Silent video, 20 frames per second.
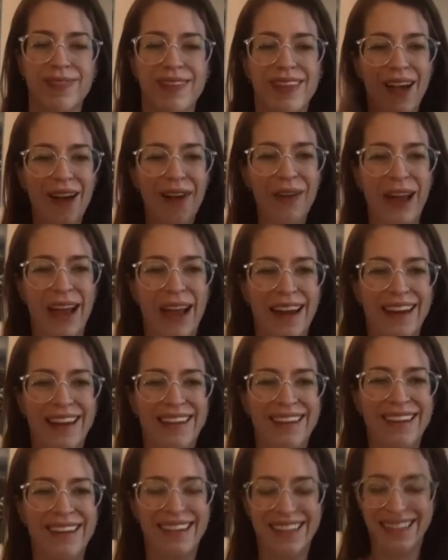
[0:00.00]
Okay,
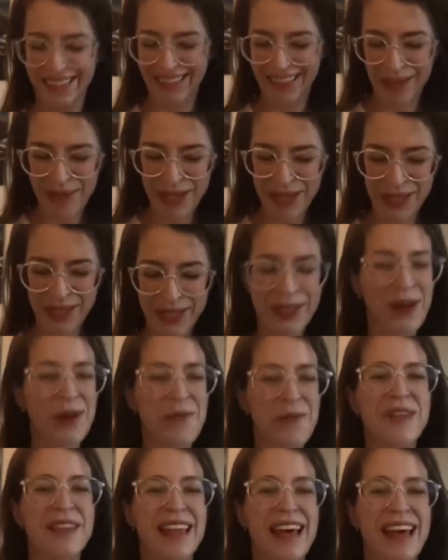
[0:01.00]
let me just
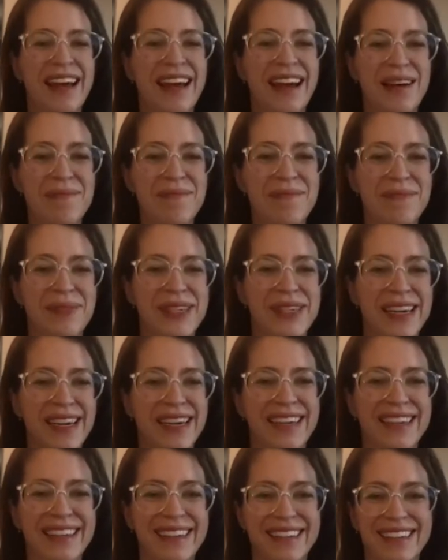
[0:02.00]
open that up
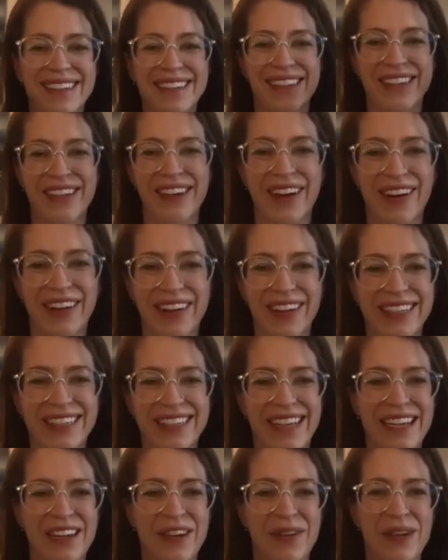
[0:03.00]
to y'all because
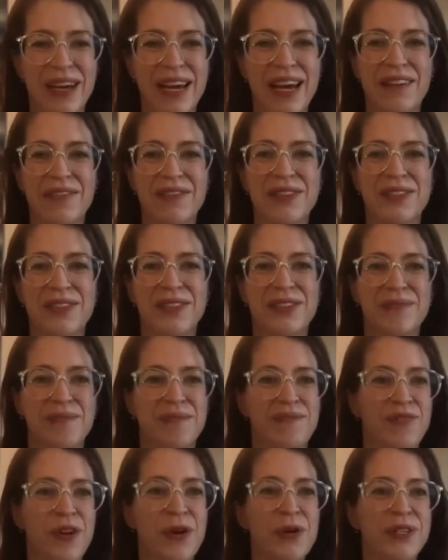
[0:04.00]
I know we have
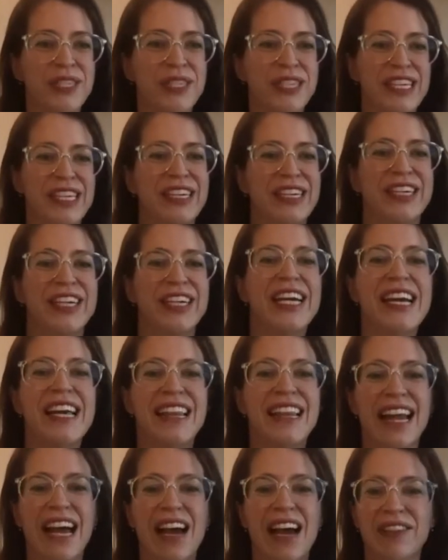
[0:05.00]
folks here
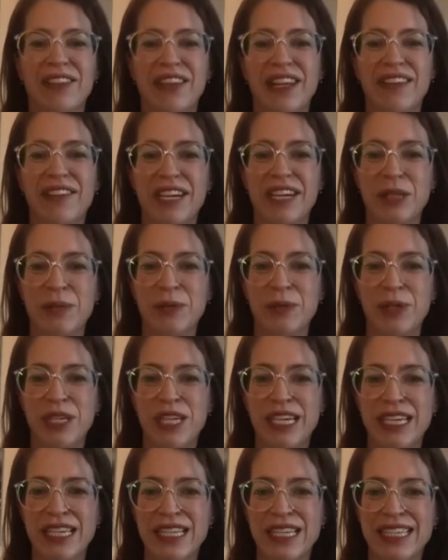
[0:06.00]
that have a lot of
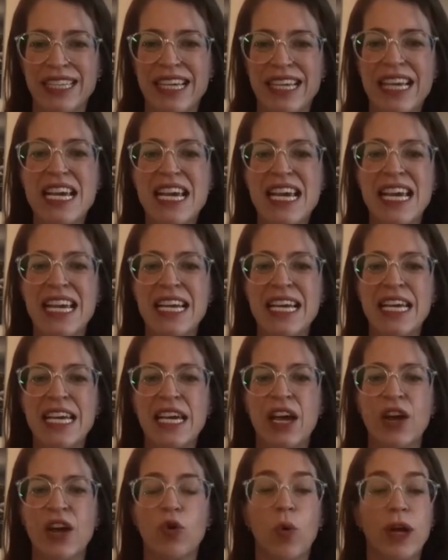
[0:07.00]
expertise.
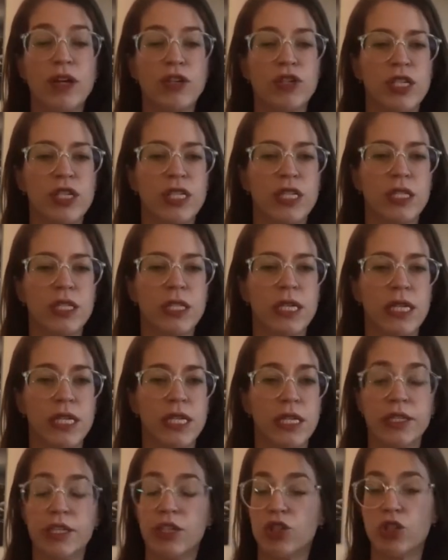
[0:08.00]
Any questions and
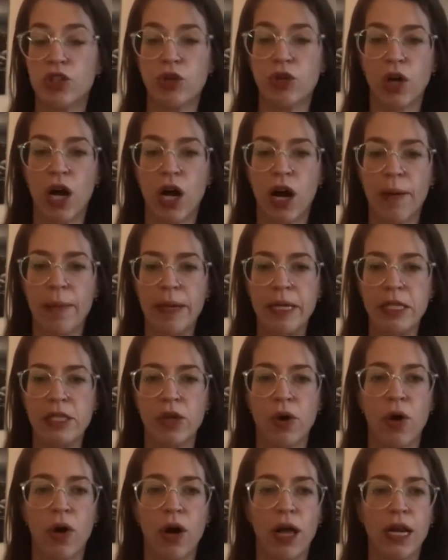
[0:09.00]
additional comments
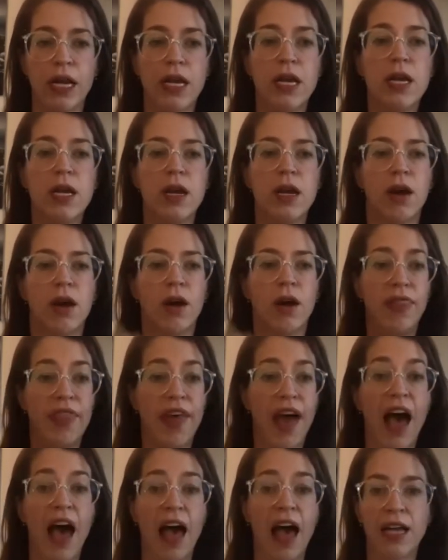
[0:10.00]
on
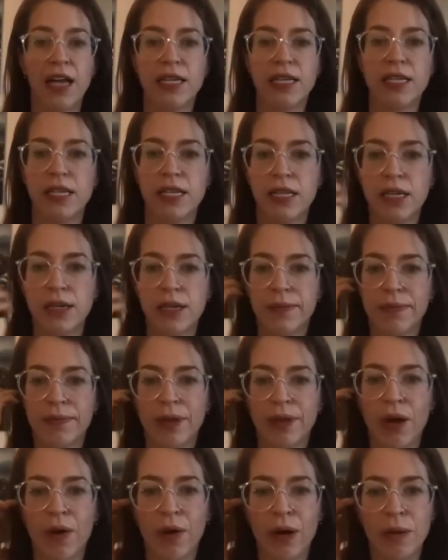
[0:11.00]
that?
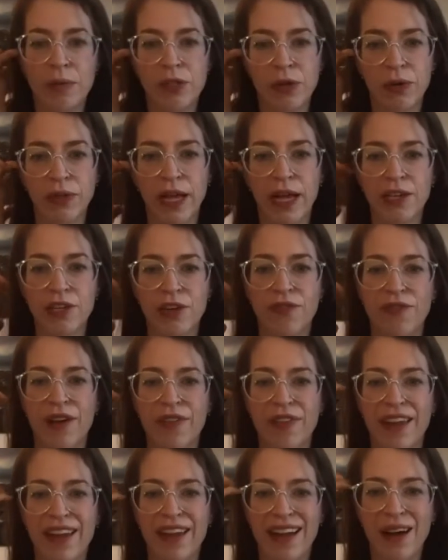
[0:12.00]
Oh, I'm so glad you
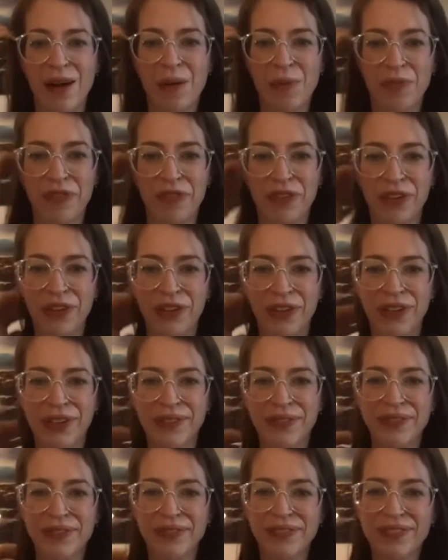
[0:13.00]
found that helpful.